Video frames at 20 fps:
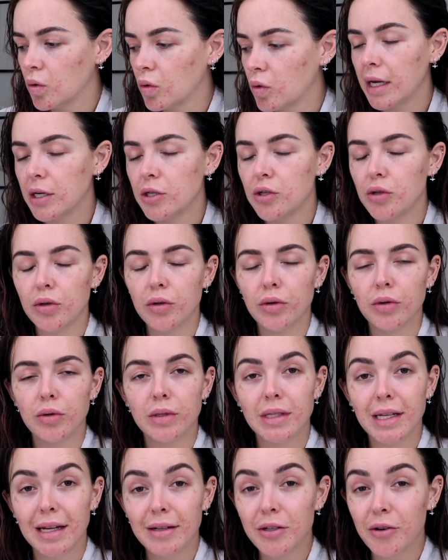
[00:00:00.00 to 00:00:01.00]
They do
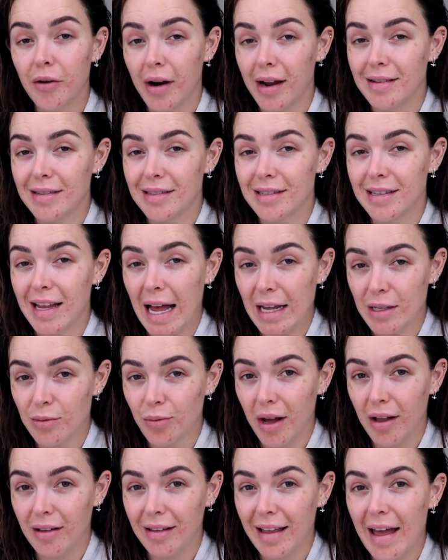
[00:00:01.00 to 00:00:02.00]
sunscreens as
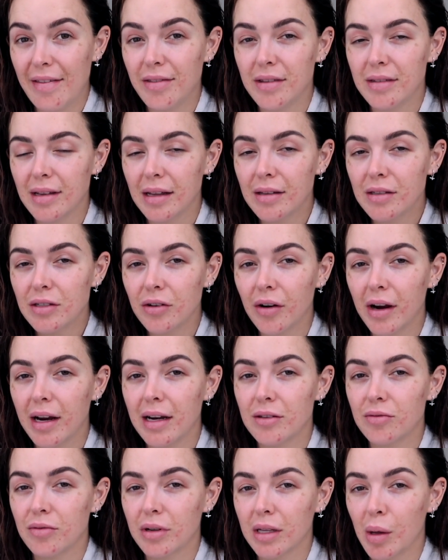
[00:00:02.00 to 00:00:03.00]
well. And the sunscreen
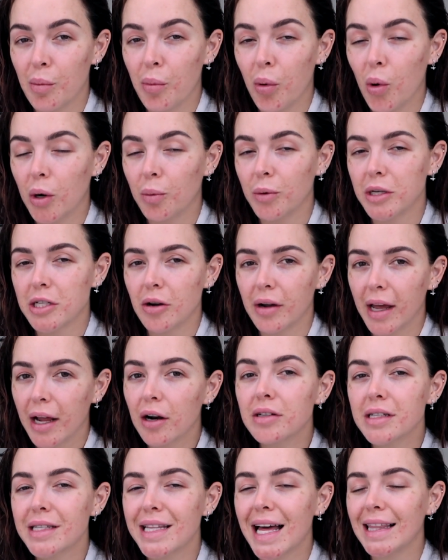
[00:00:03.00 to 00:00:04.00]
is really important, which I'll get
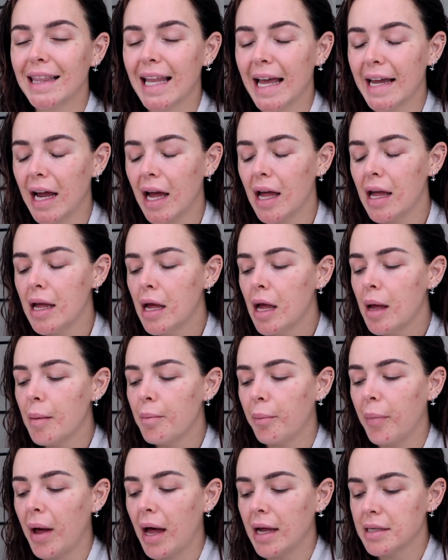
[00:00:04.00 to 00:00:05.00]
onto that later.
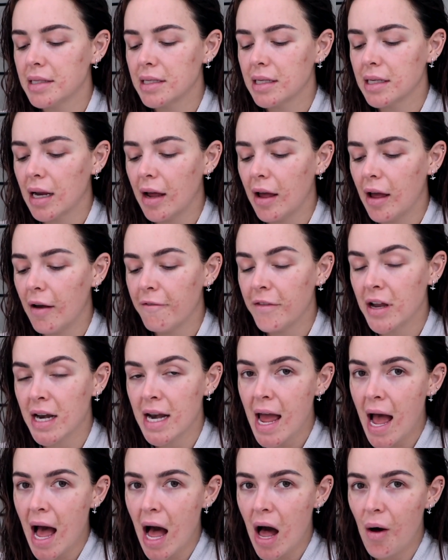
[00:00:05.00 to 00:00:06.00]
But for
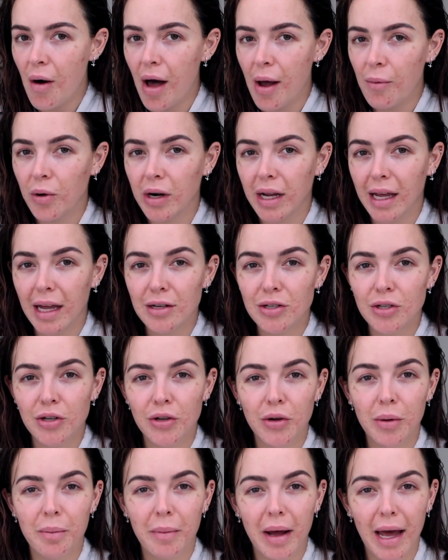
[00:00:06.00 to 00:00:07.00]
now, I want to get
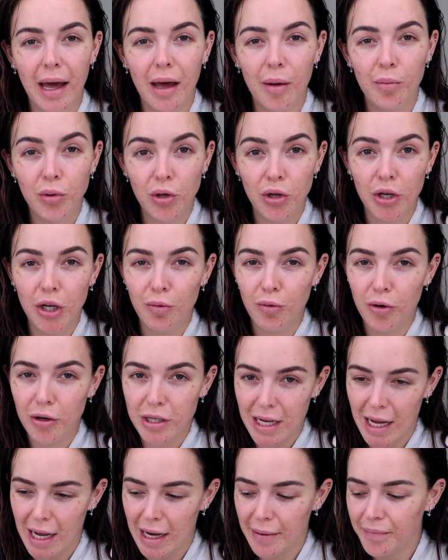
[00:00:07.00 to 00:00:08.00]
to my beauty
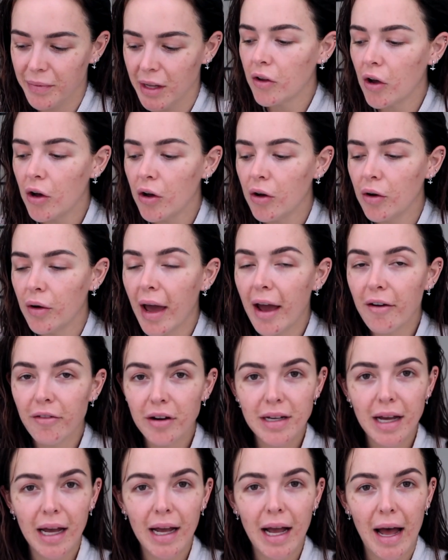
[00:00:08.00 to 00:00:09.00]
routine. So every
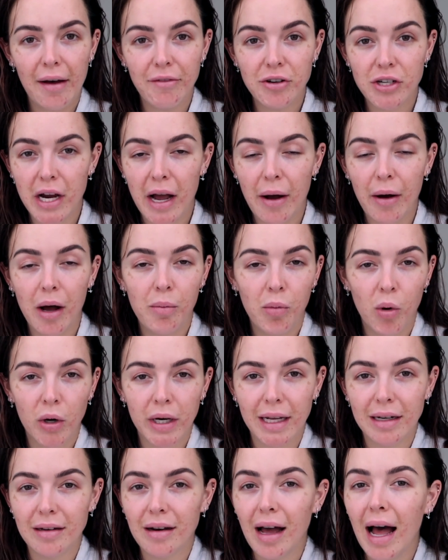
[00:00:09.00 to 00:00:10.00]
day I have a shower
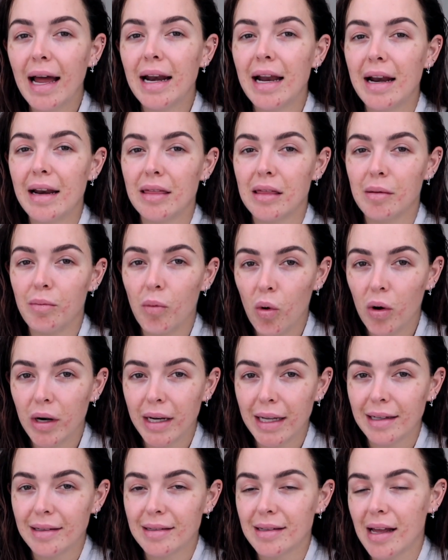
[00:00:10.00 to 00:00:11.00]
morning and night, and in the
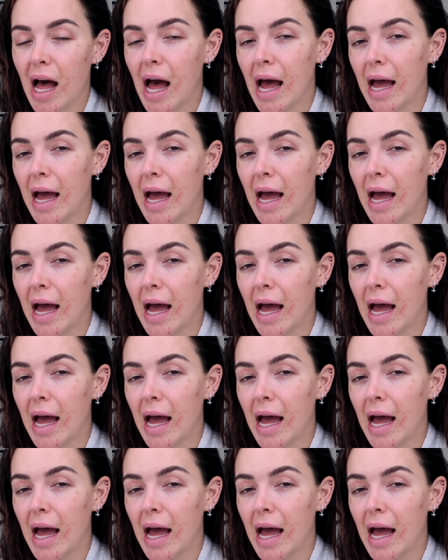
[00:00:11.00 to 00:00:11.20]
mornings,